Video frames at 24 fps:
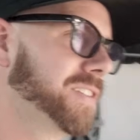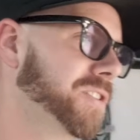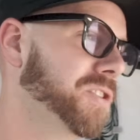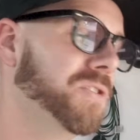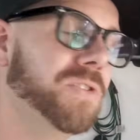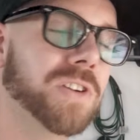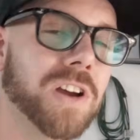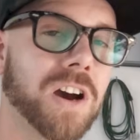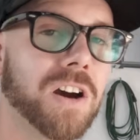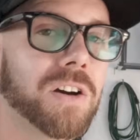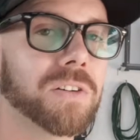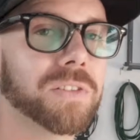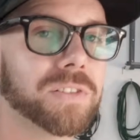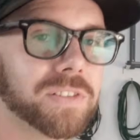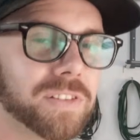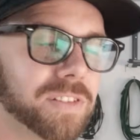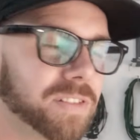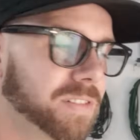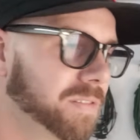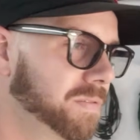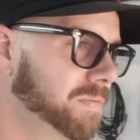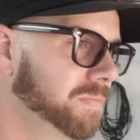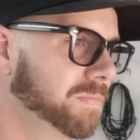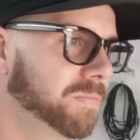Who
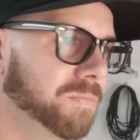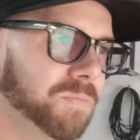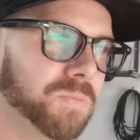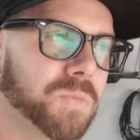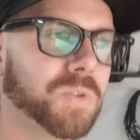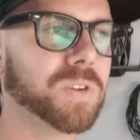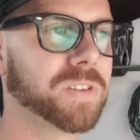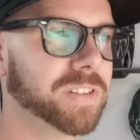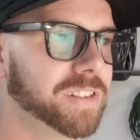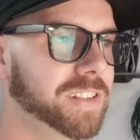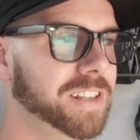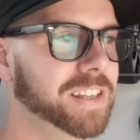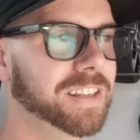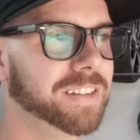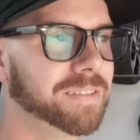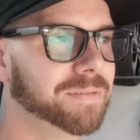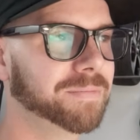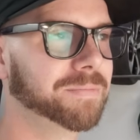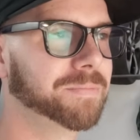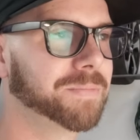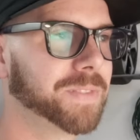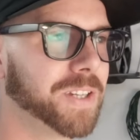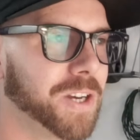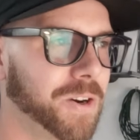knows? We'll
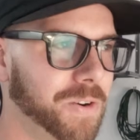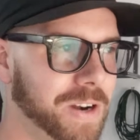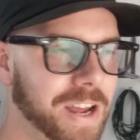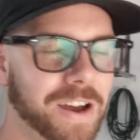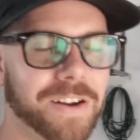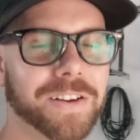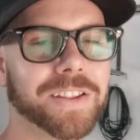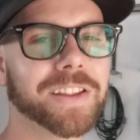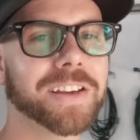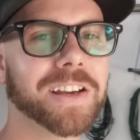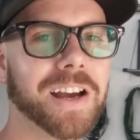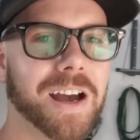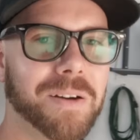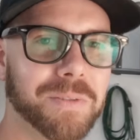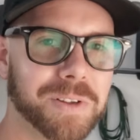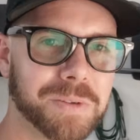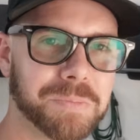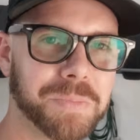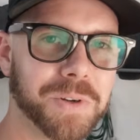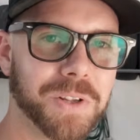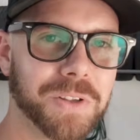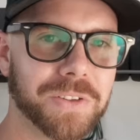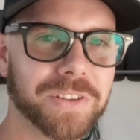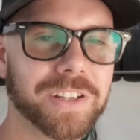see. Go down in the comments
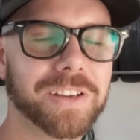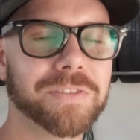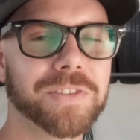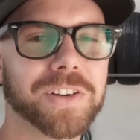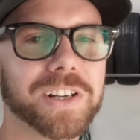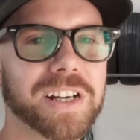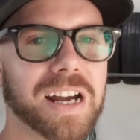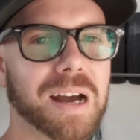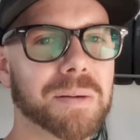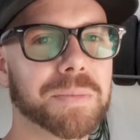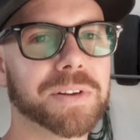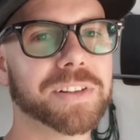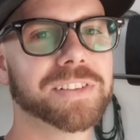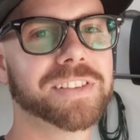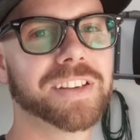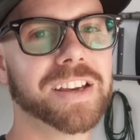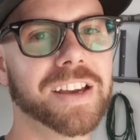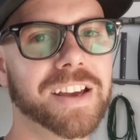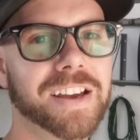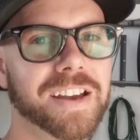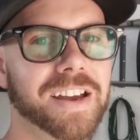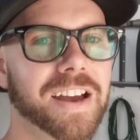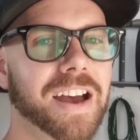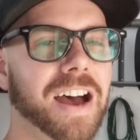below and leave your comments
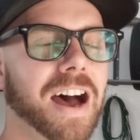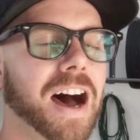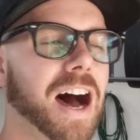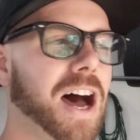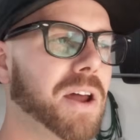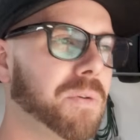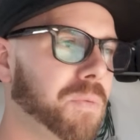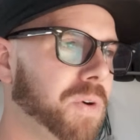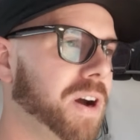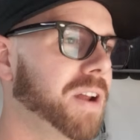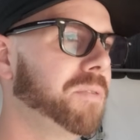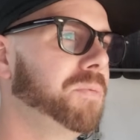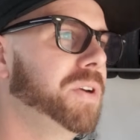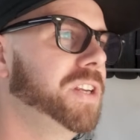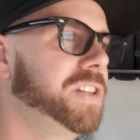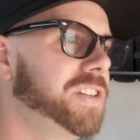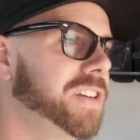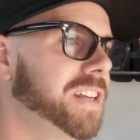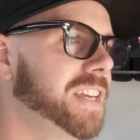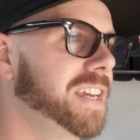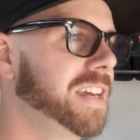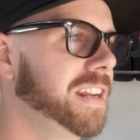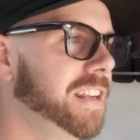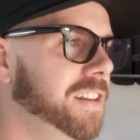on what we
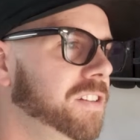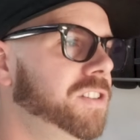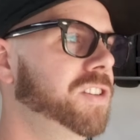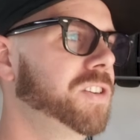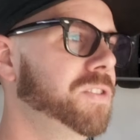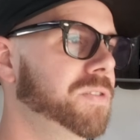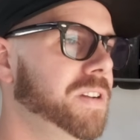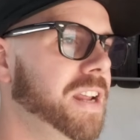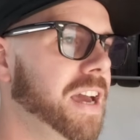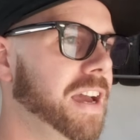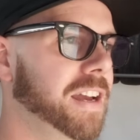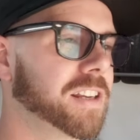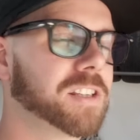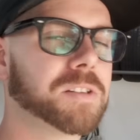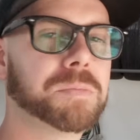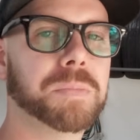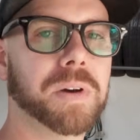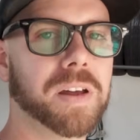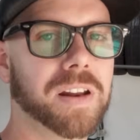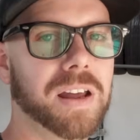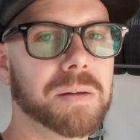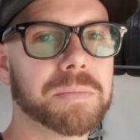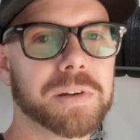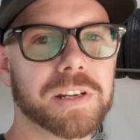should get into next.
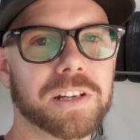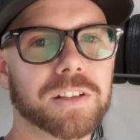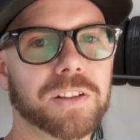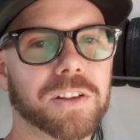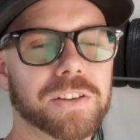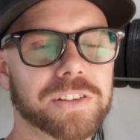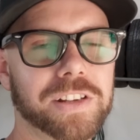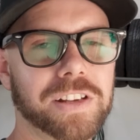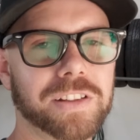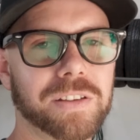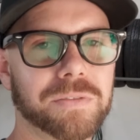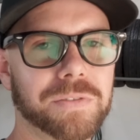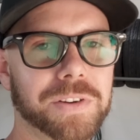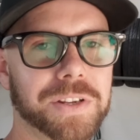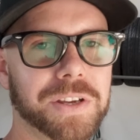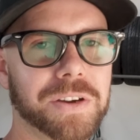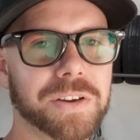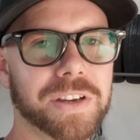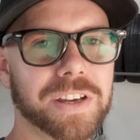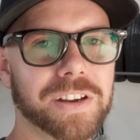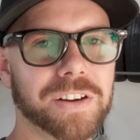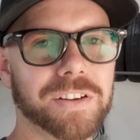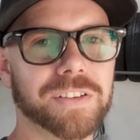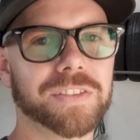But I'm gonna close out the
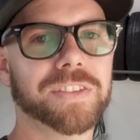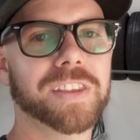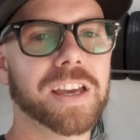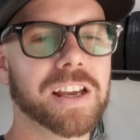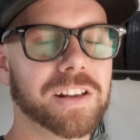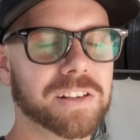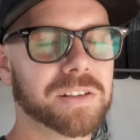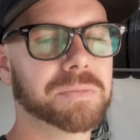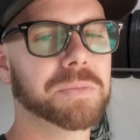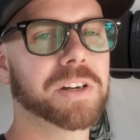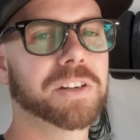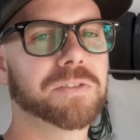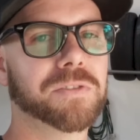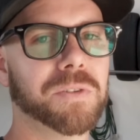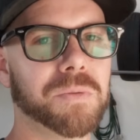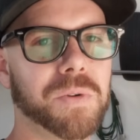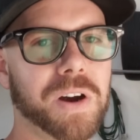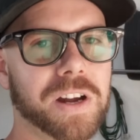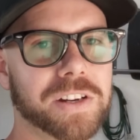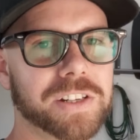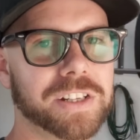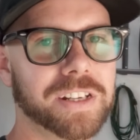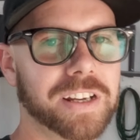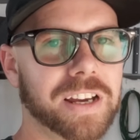video here. Thanks so much for
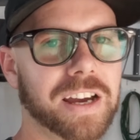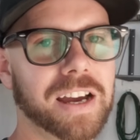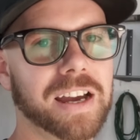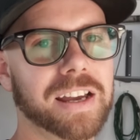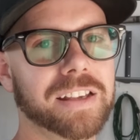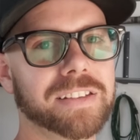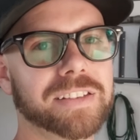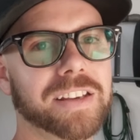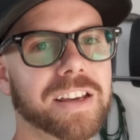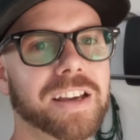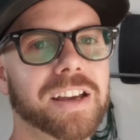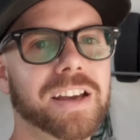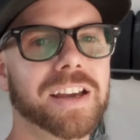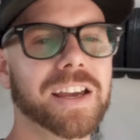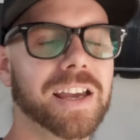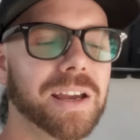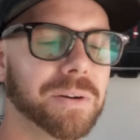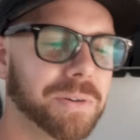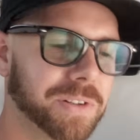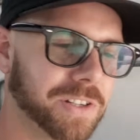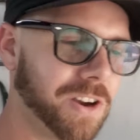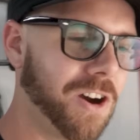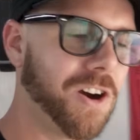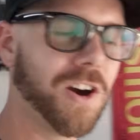watching, guys.
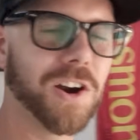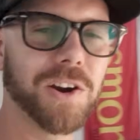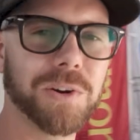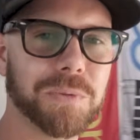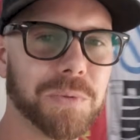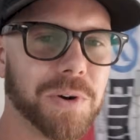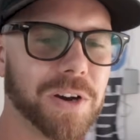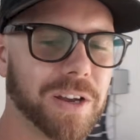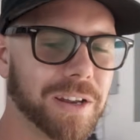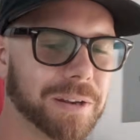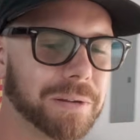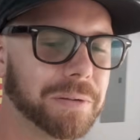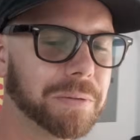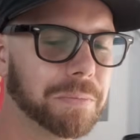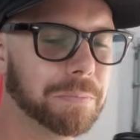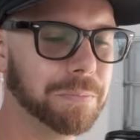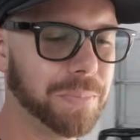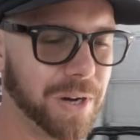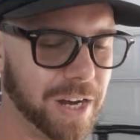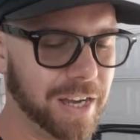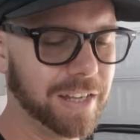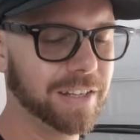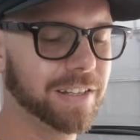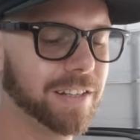It was a hard one,
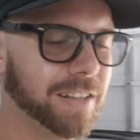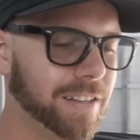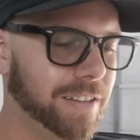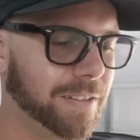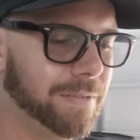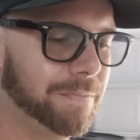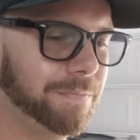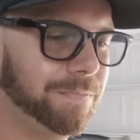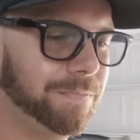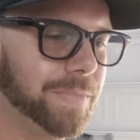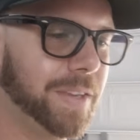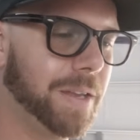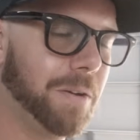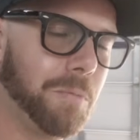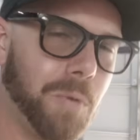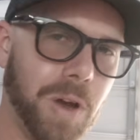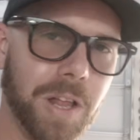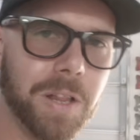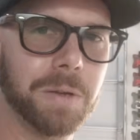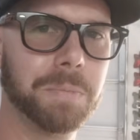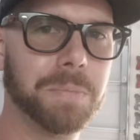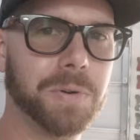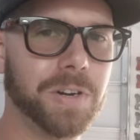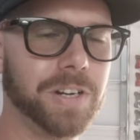but
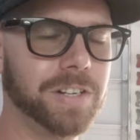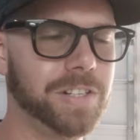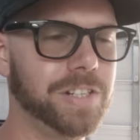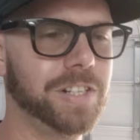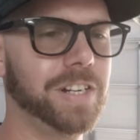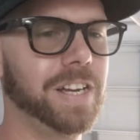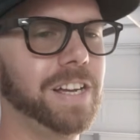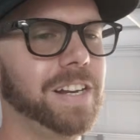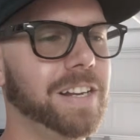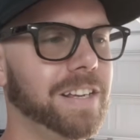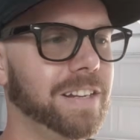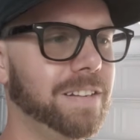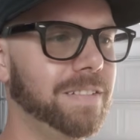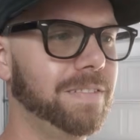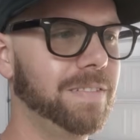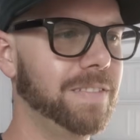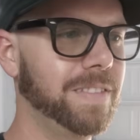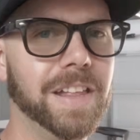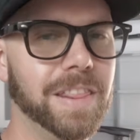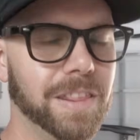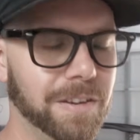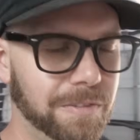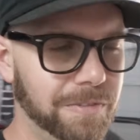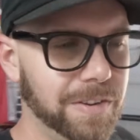well appreciated.
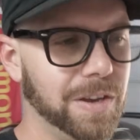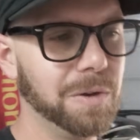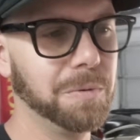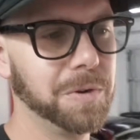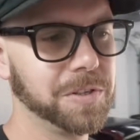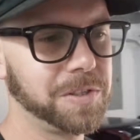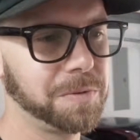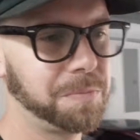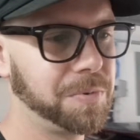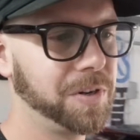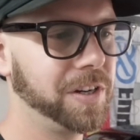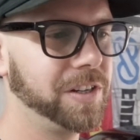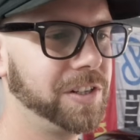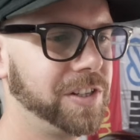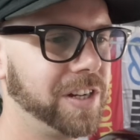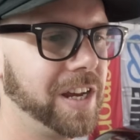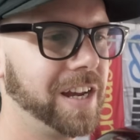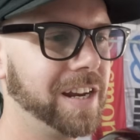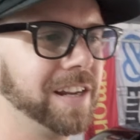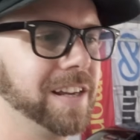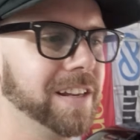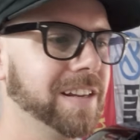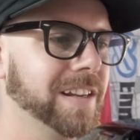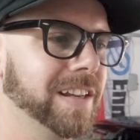The Fit was
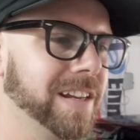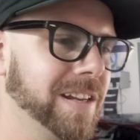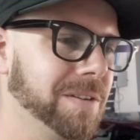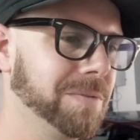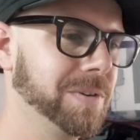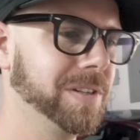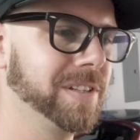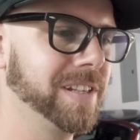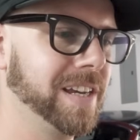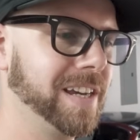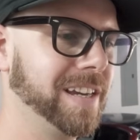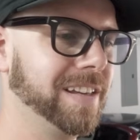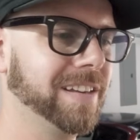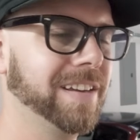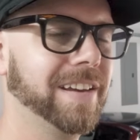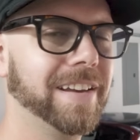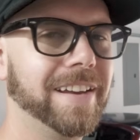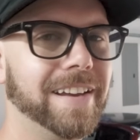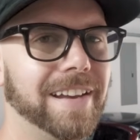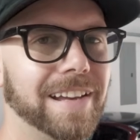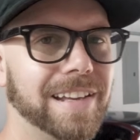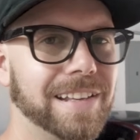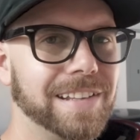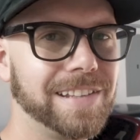appreciated, and it was a
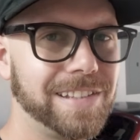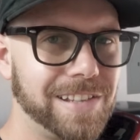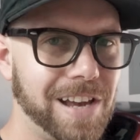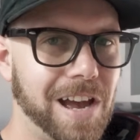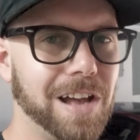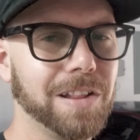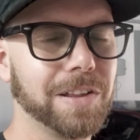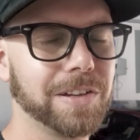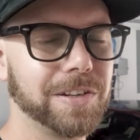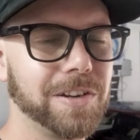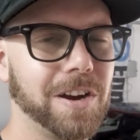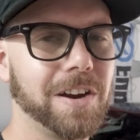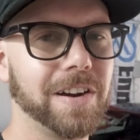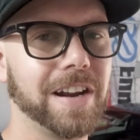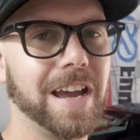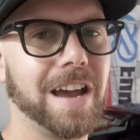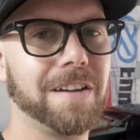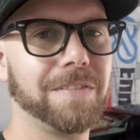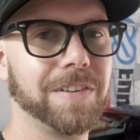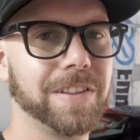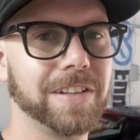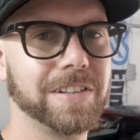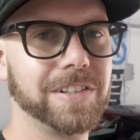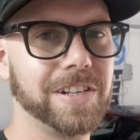solid car to
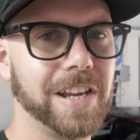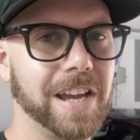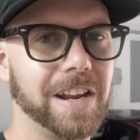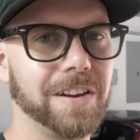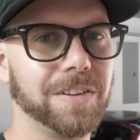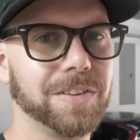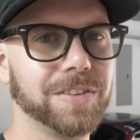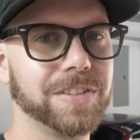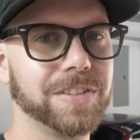have on the channel.